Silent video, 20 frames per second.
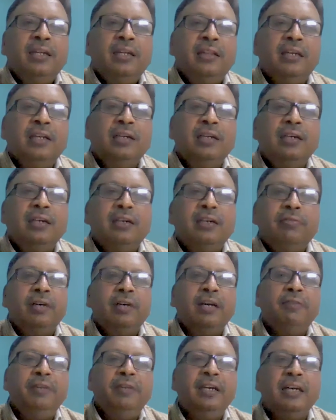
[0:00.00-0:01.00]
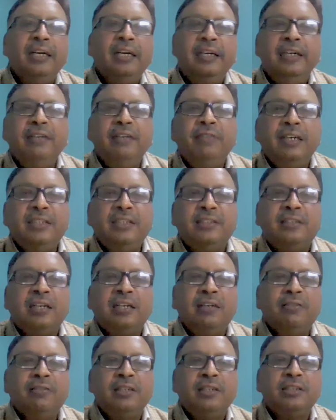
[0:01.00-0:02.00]
Then where we write device
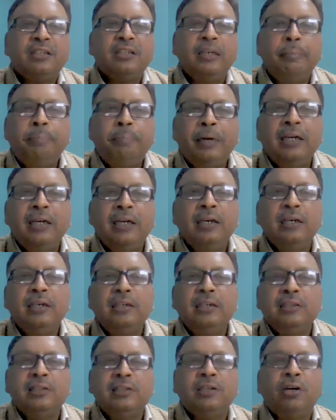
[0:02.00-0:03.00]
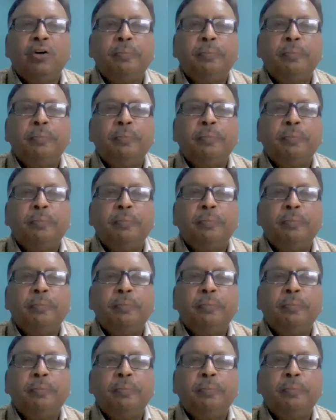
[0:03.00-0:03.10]
drivers, compilers,